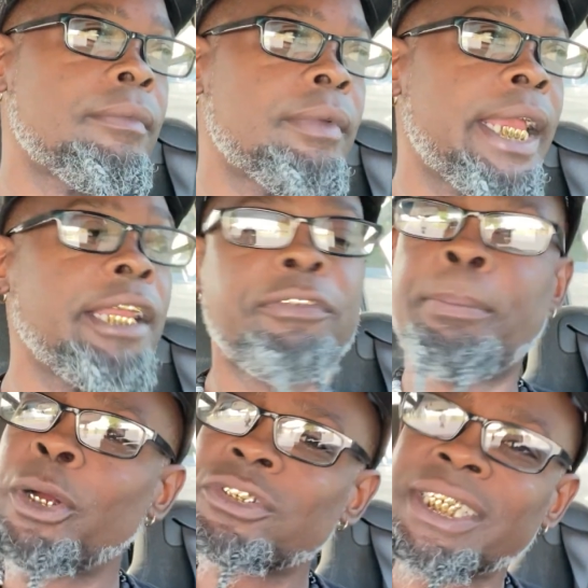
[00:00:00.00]
And if a
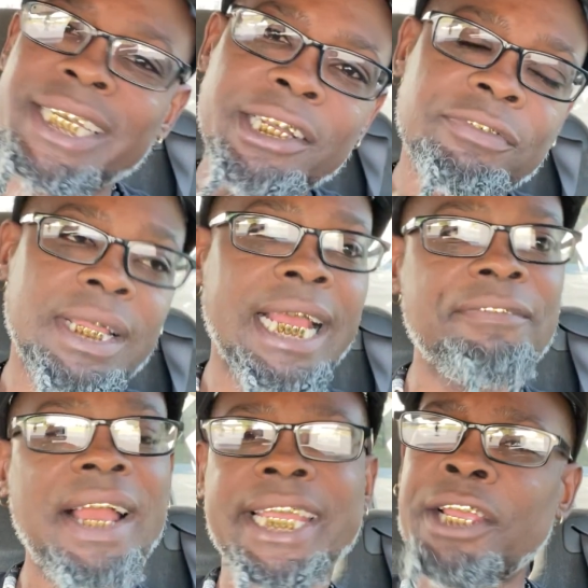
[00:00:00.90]
person give, like
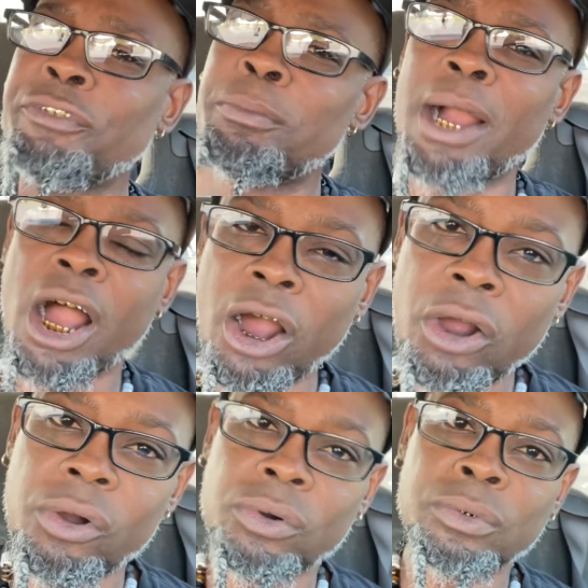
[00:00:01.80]
if I give you my
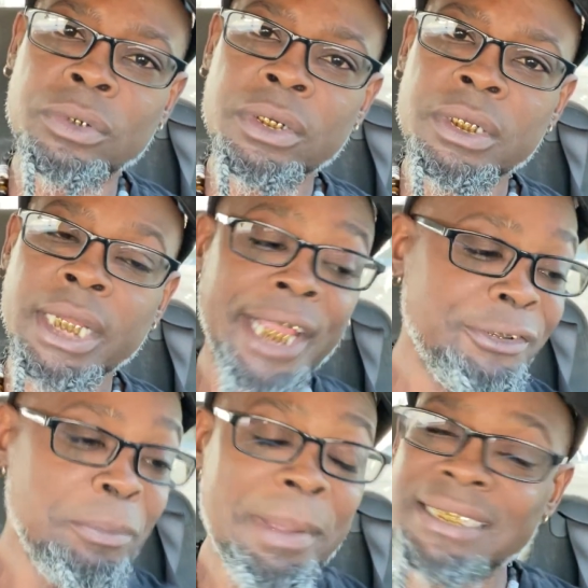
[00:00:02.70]
all and
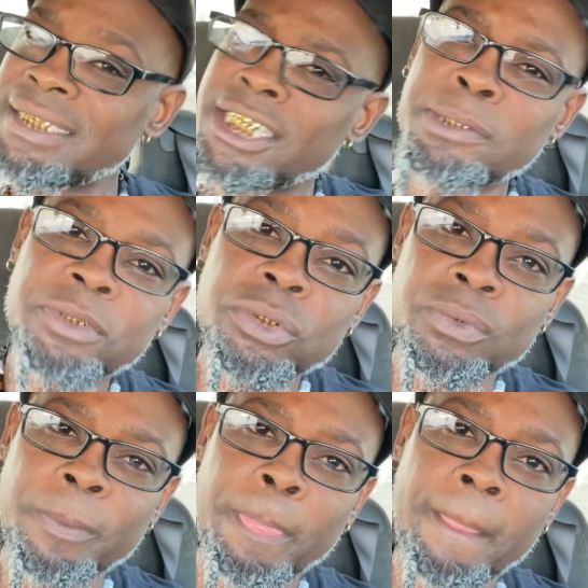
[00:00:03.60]
you mess that up
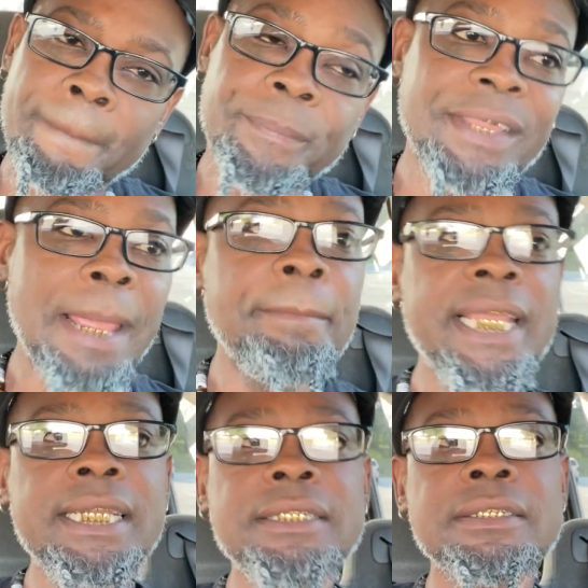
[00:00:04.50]
too, that
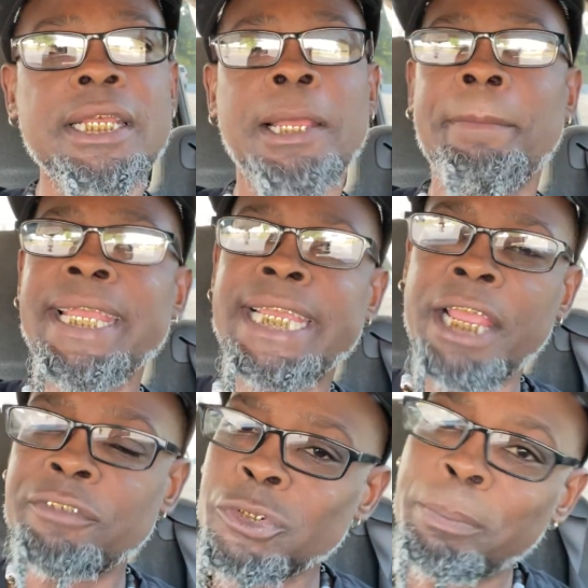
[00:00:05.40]
means me
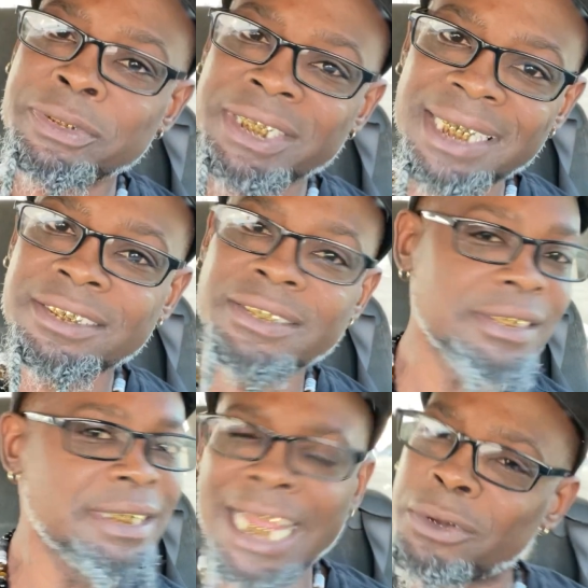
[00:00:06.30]
giving you possessions
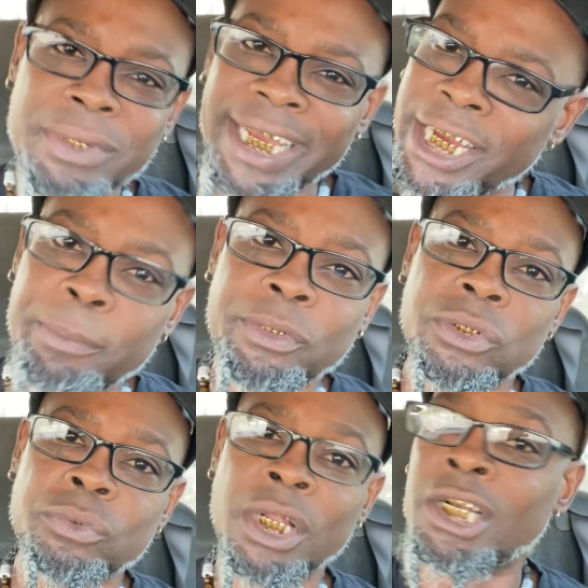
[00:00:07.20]
is not going to help
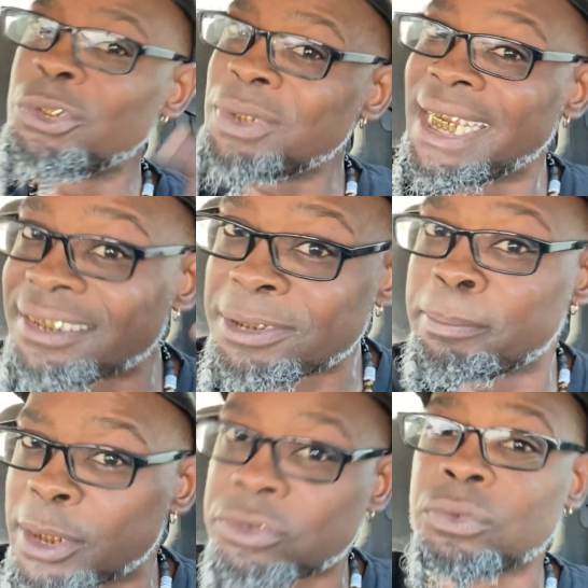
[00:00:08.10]
you. You need some
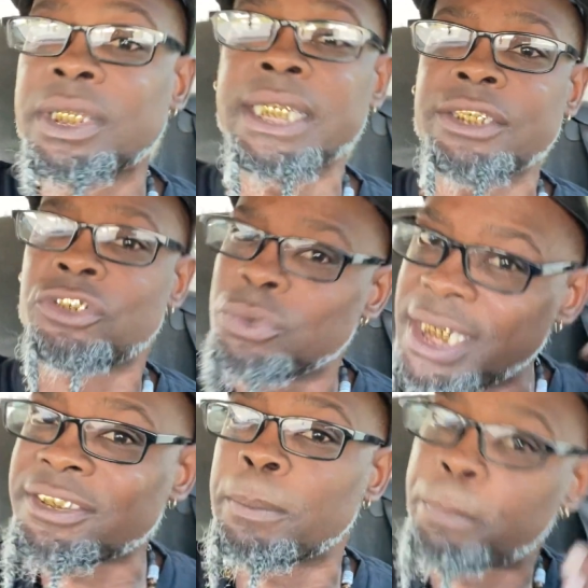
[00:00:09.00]
mental things. You
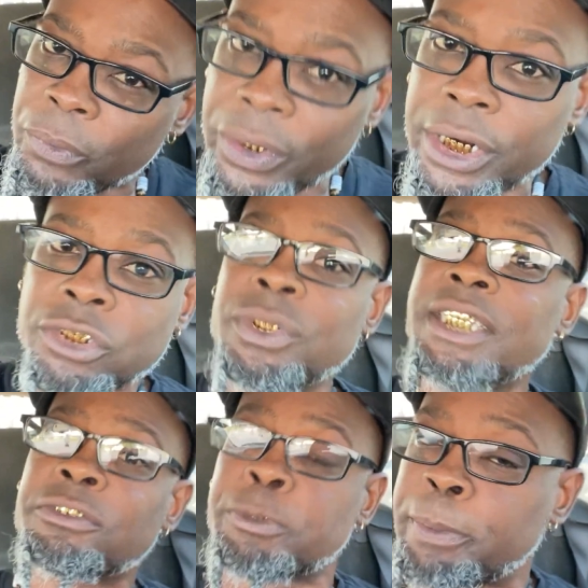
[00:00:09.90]
need some prayer. You need
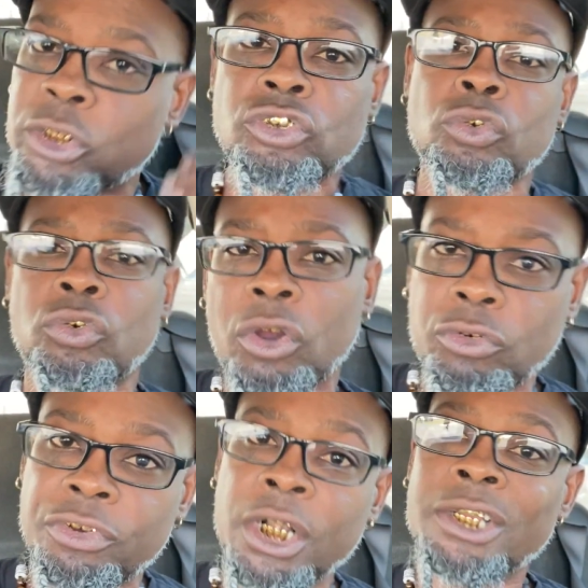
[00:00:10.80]
some spiritual
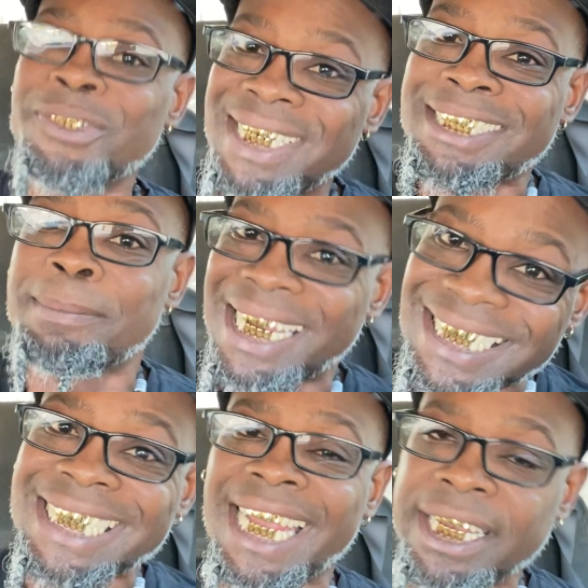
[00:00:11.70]
growth. You need some
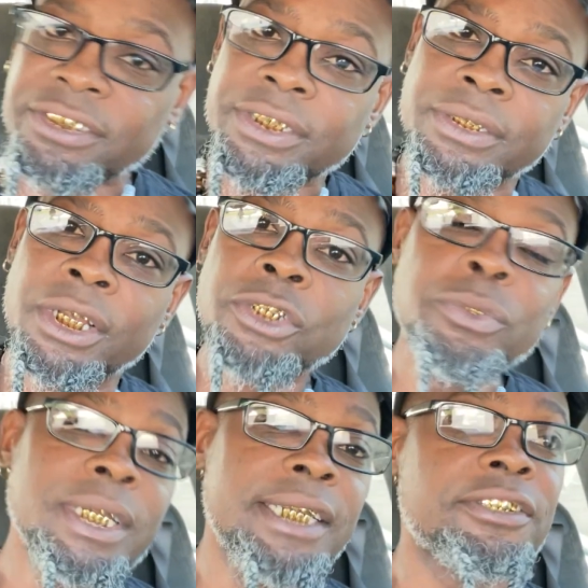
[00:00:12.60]
education. You
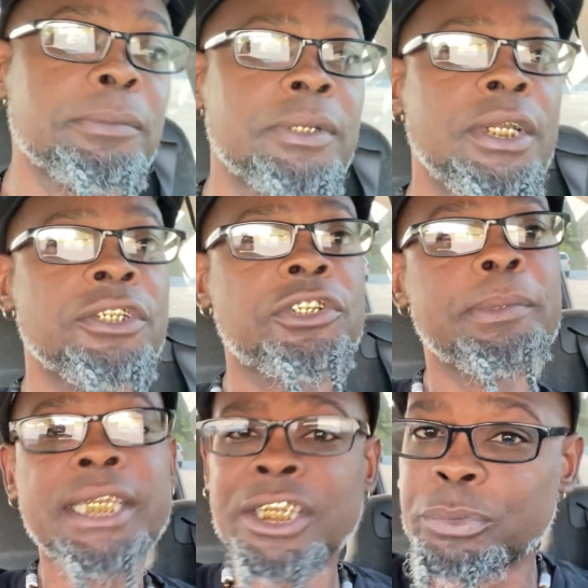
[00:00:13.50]
need some, some
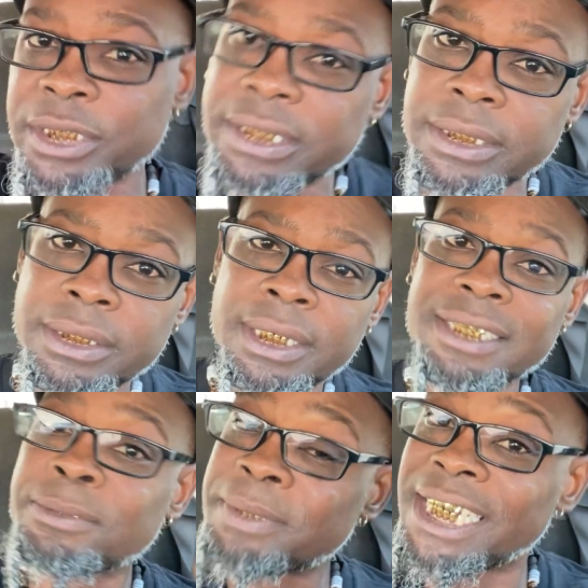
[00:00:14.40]
literacy.
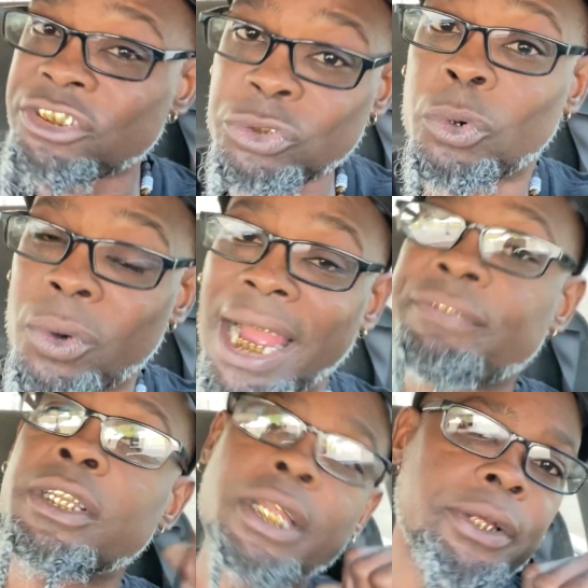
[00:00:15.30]
It's some things you're going to have
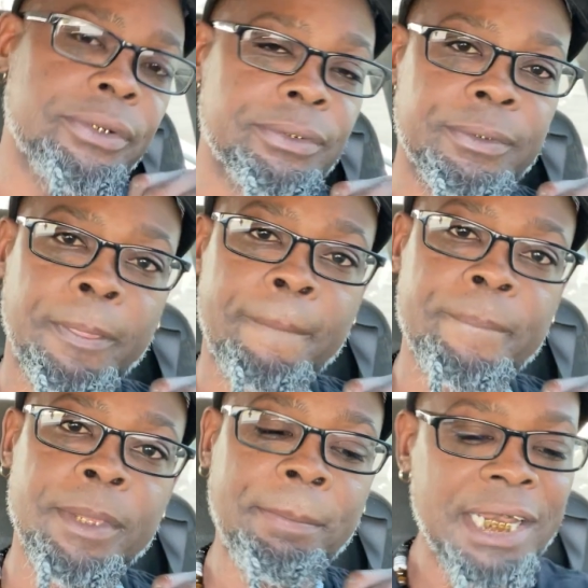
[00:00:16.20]
to learn.
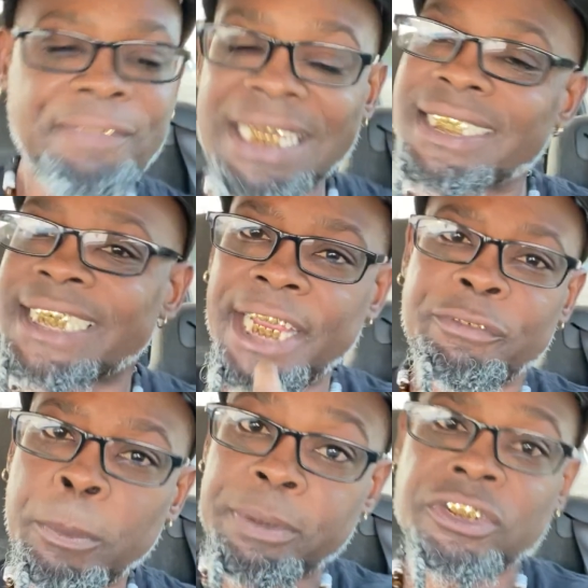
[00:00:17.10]
But if I just give
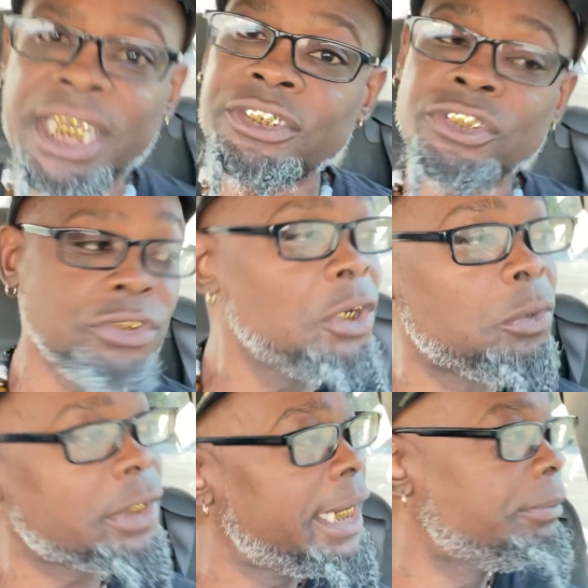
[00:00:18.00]
you possessions, you're
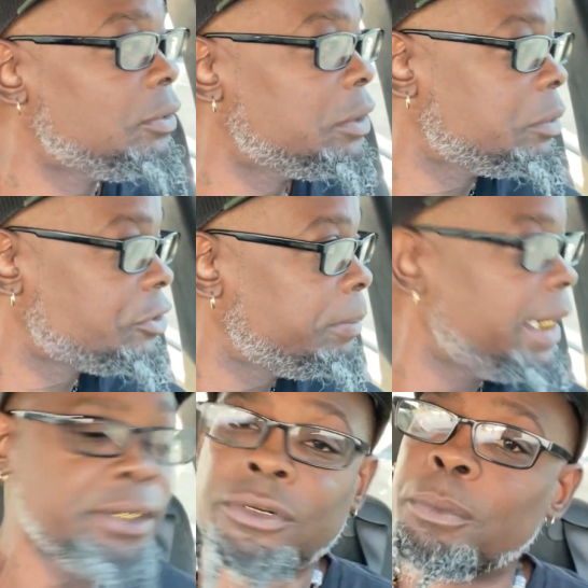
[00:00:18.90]
going to keep doing what you've
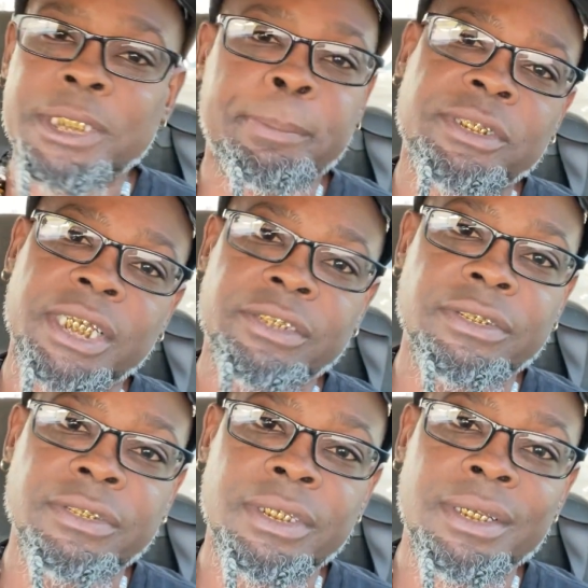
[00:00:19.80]
been doing with the
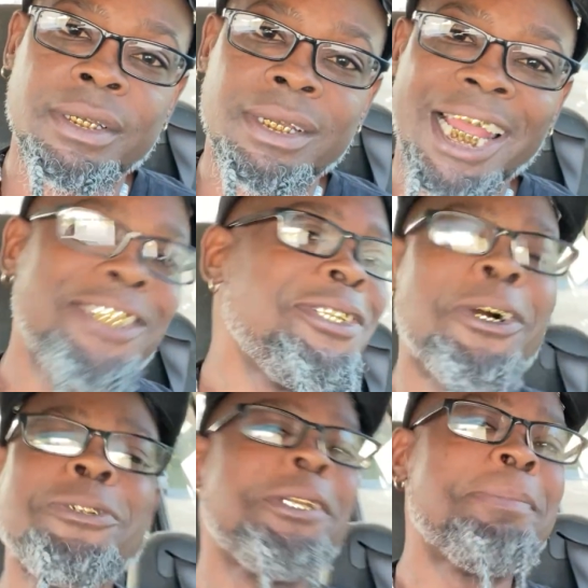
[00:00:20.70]
possessions. And you're
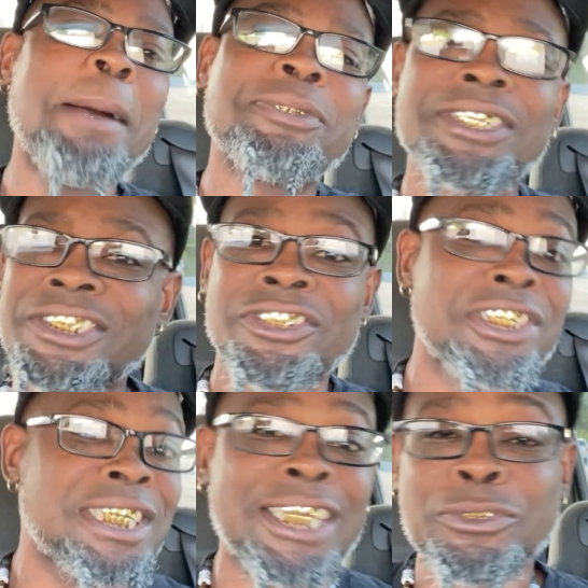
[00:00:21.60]
going to do to my possessions
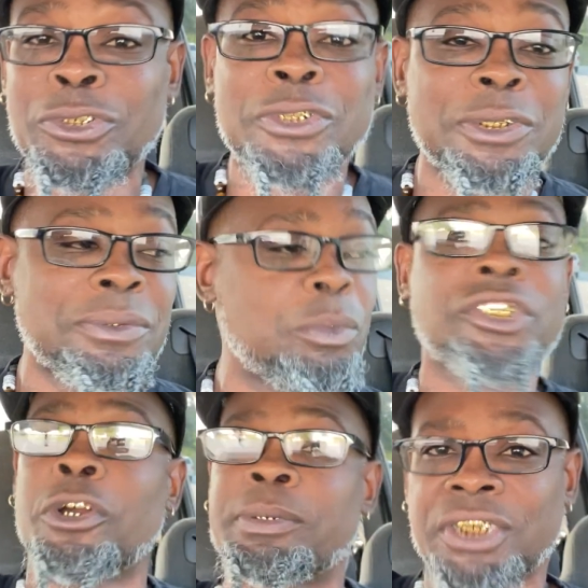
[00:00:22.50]
just like you're doing
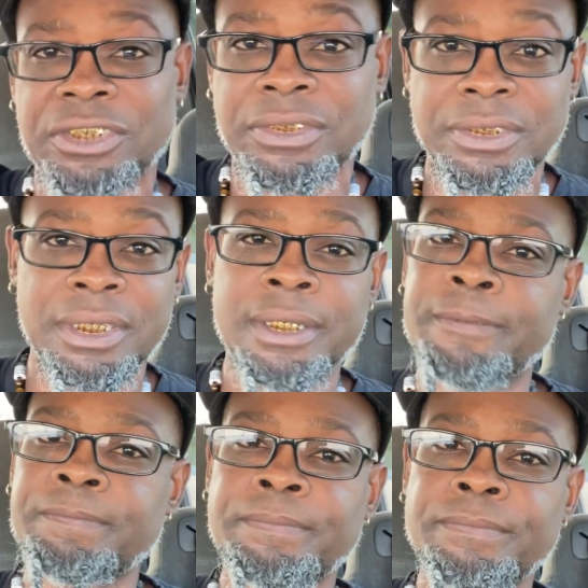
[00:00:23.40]
with your possessions.
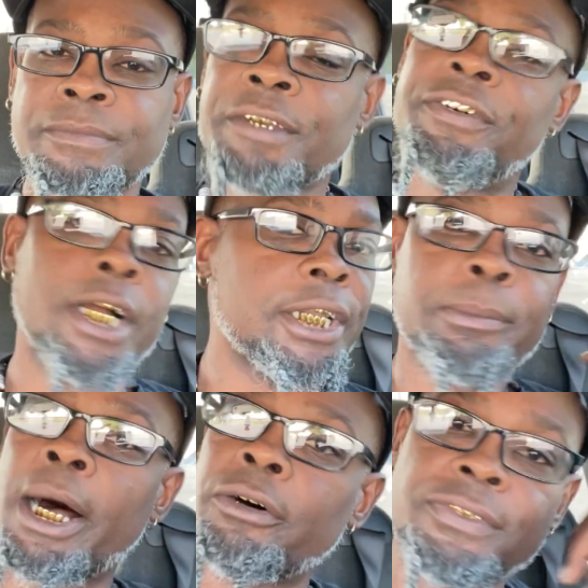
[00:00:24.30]
Fucking
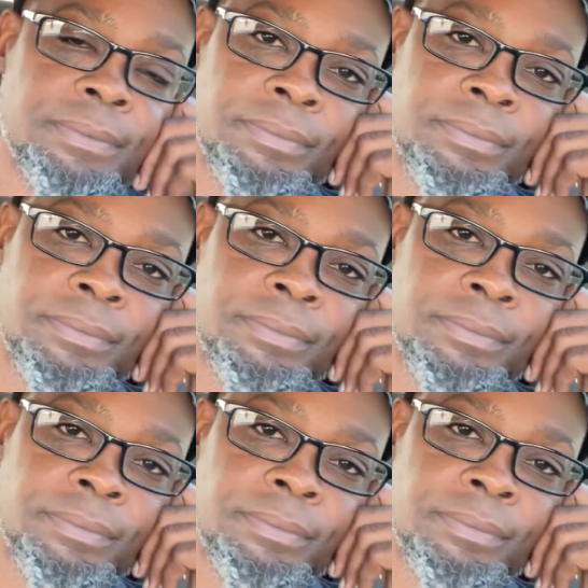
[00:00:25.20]
them off.